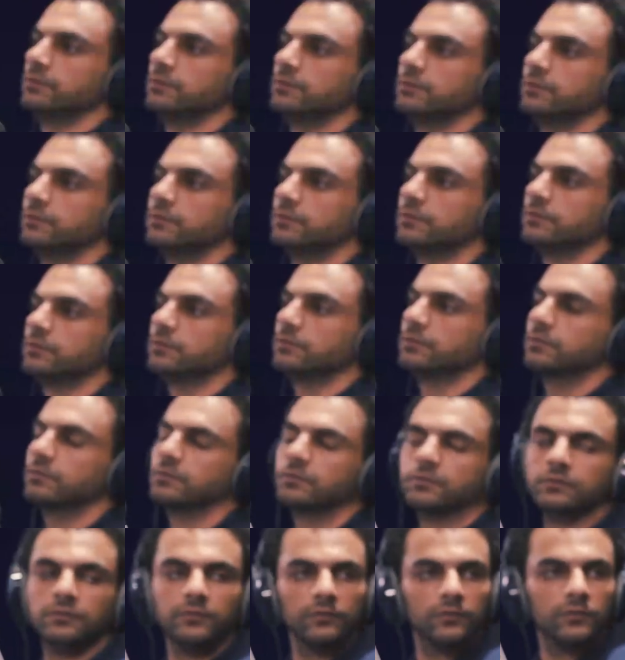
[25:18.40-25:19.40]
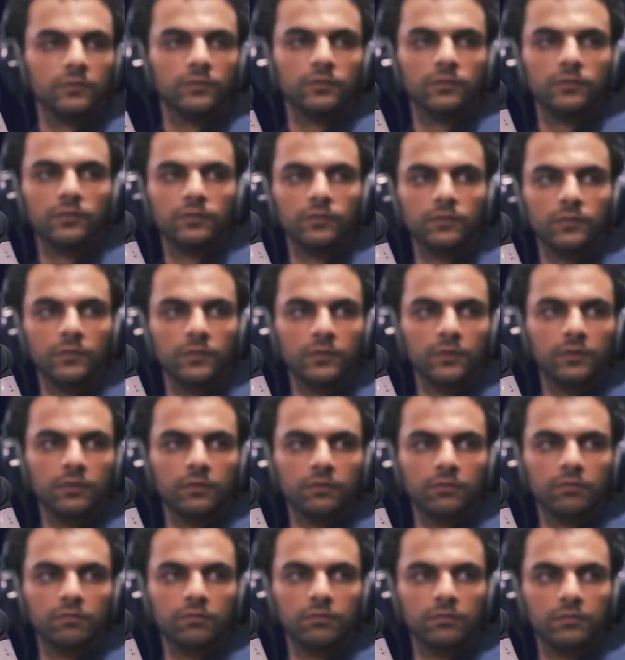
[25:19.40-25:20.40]

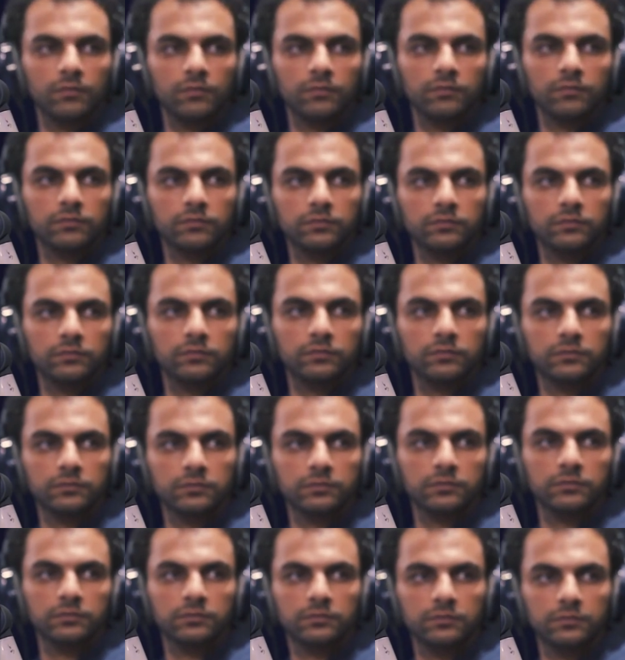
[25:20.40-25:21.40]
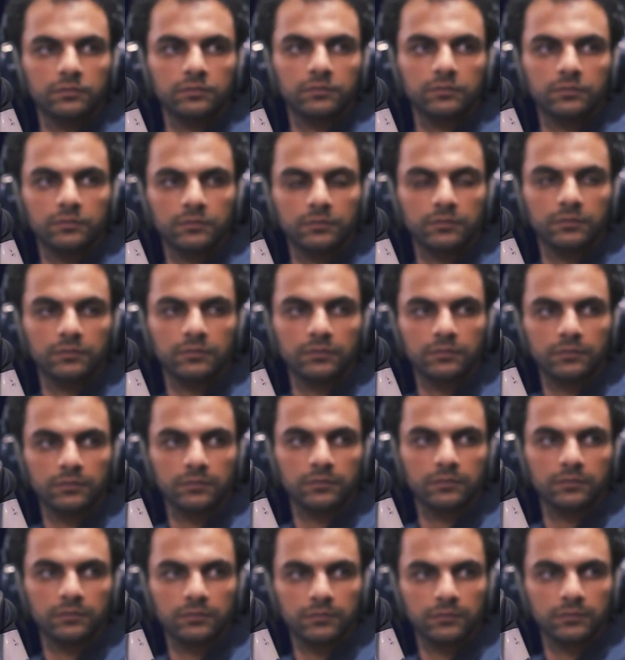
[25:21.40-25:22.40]

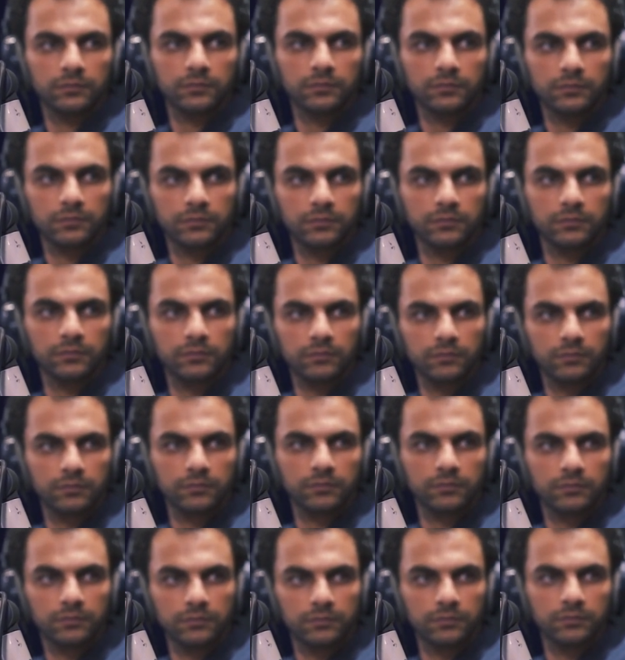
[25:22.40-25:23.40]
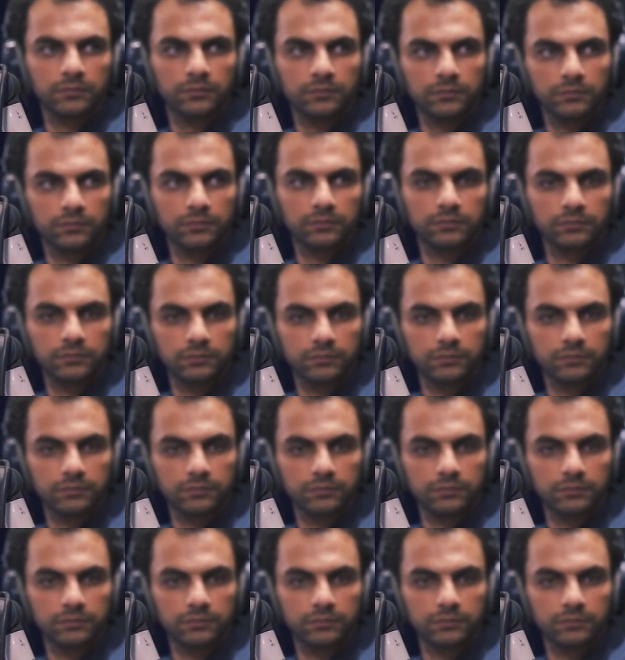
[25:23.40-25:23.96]
[no speech]